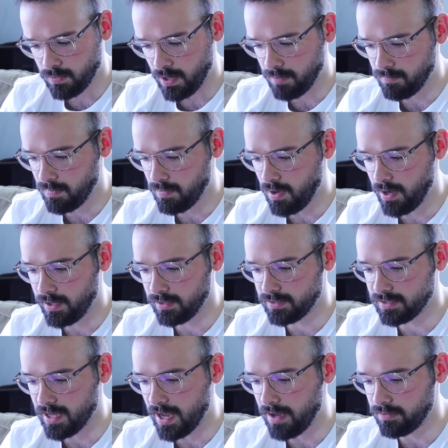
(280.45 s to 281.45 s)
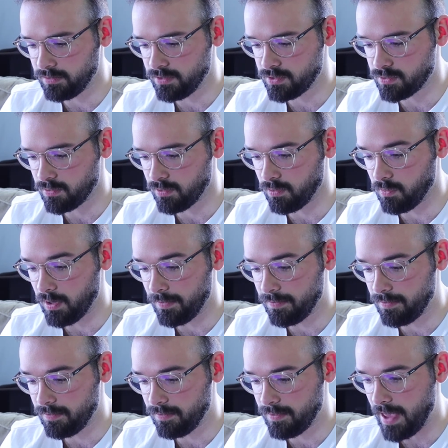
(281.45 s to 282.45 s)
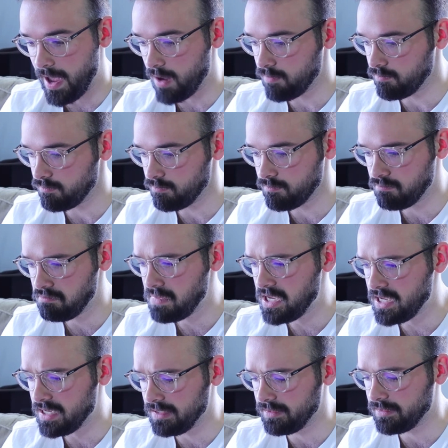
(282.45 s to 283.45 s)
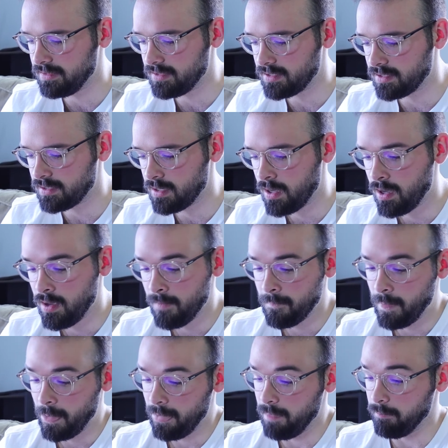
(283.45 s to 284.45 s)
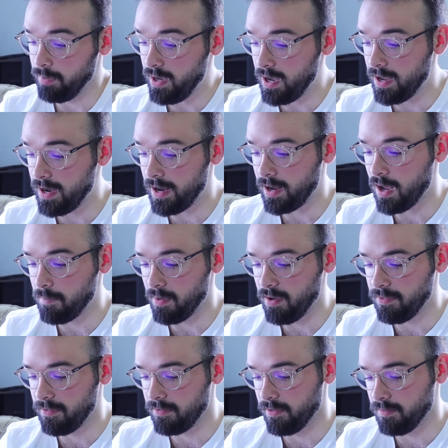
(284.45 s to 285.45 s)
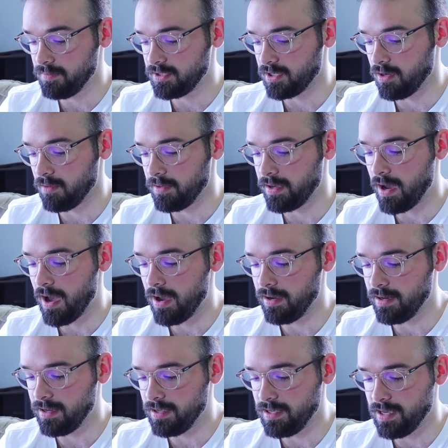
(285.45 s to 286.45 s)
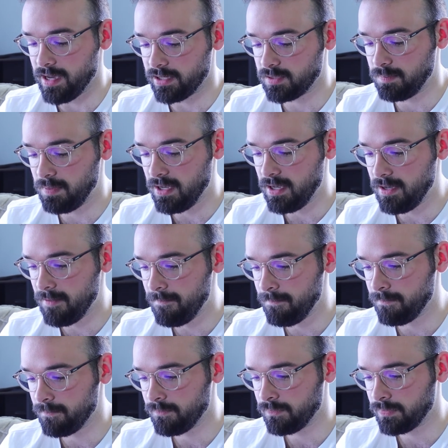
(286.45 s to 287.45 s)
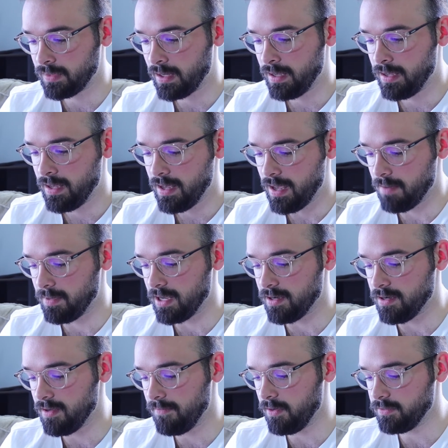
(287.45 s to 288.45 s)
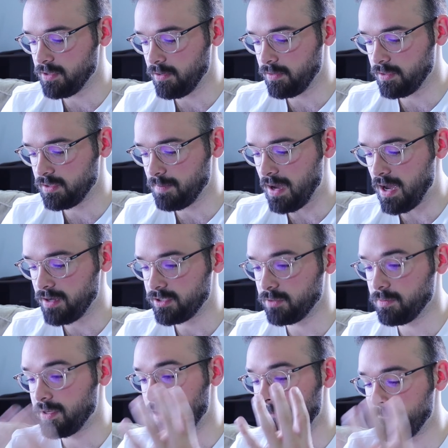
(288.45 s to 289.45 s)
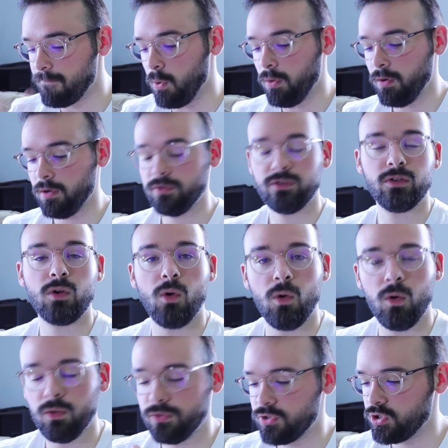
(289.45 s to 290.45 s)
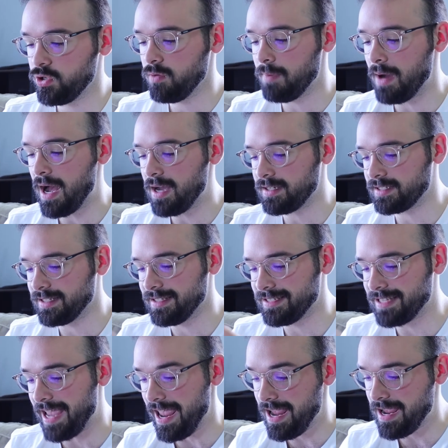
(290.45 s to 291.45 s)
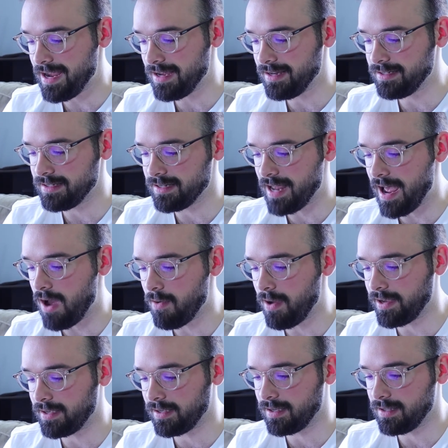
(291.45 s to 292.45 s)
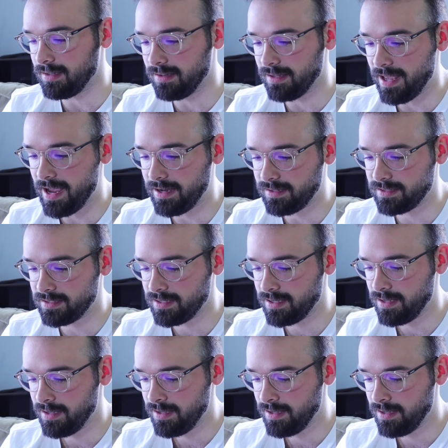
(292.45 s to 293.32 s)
I'm not exactly sure what that means, but I got both of them. So we got EXP, and we get an Evo tokens box. So we got 400 gold, 2 boxes, and now I can collect